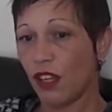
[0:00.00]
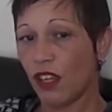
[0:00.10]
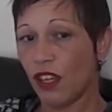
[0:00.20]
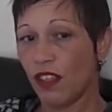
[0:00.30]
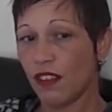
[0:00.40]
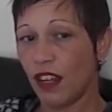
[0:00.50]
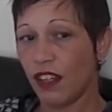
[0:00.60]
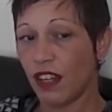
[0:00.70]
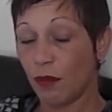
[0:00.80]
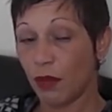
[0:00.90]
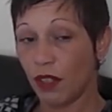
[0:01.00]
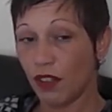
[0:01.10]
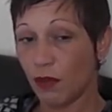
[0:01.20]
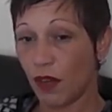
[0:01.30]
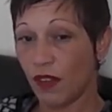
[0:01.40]
is a company
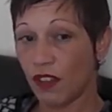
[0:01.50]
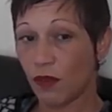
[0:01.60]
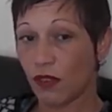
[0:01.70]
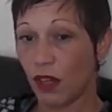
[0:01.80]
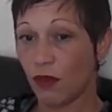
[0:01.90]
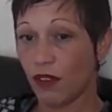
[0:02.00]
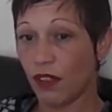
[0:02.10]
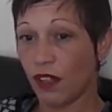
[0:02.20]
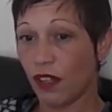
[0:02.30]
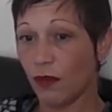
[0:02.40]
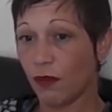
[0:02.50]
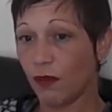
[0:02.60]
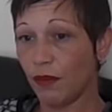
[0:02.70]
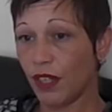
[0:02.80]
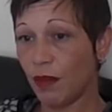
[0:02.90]
as well. That's also on the
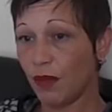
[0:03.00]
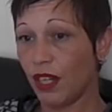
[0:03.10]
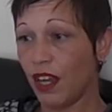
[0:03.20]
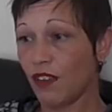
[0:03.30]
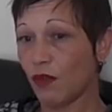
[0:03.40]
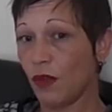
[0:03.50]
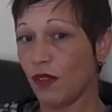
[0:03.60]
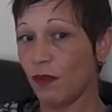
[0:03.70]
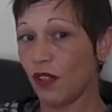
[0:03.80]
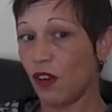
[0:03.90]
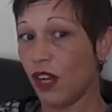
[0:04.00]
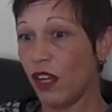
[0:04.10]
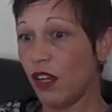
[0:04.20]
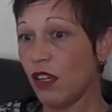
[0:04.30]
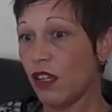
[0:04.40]
Company House website.
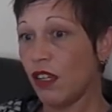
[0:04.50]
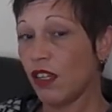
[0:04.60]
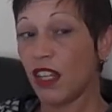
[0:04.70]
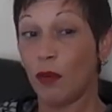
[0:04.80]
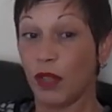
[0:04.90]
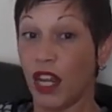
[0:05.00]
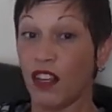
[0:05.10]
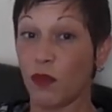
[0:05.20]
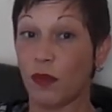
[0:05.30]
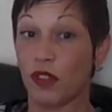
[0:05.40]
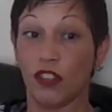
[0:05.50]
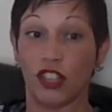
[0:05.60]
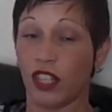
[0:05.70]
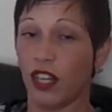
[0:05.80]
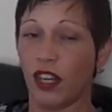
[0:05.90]

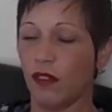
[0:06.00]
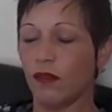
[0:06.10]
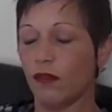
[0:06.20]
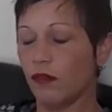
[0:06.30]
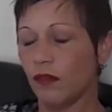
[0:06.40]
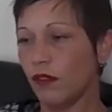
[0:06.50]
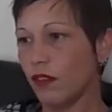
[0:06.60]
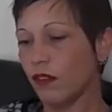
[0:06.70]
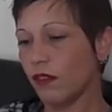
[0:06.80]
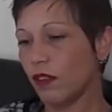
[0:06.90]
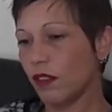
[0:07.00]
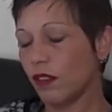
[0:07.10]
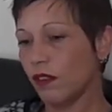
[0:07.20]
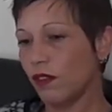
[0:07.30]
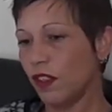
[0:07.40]
Check it out.
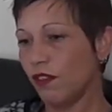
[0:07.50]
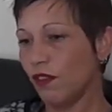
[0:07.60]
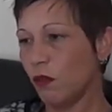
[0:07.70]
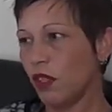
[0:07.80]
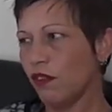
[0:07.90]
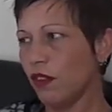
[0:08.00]
Very informative.